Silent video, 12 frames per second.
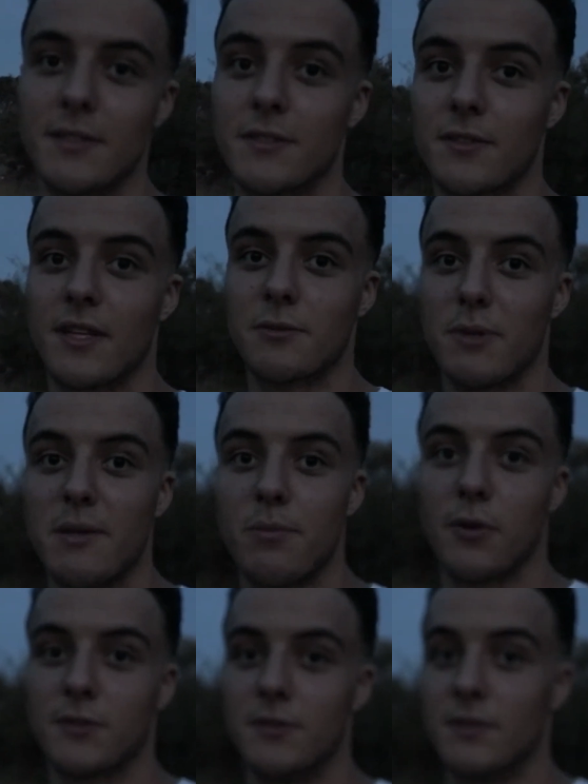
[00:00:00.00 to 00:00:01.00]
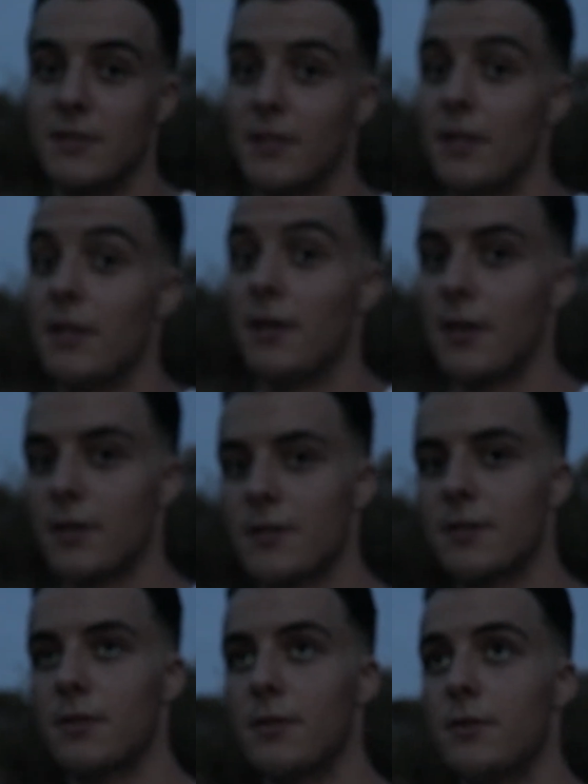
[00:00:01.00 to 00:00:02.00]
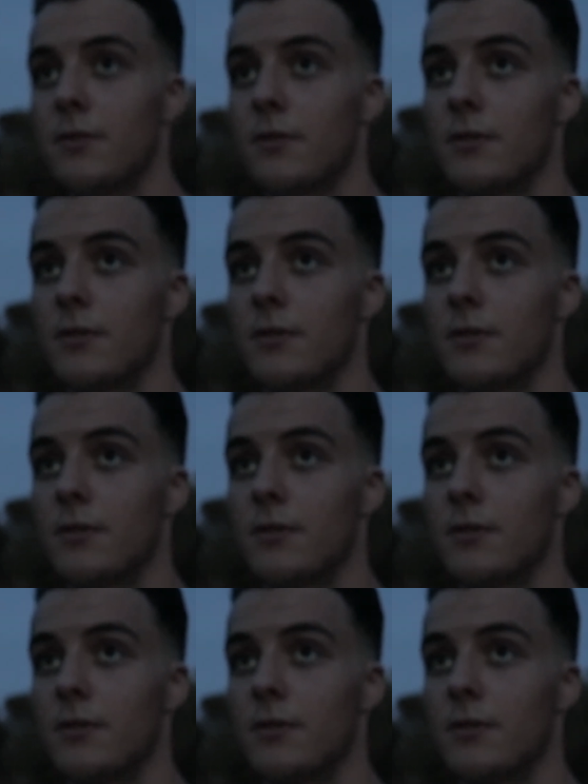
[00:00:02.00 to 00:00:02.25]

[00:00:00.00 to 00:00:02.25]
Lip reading: So that's really important. Also,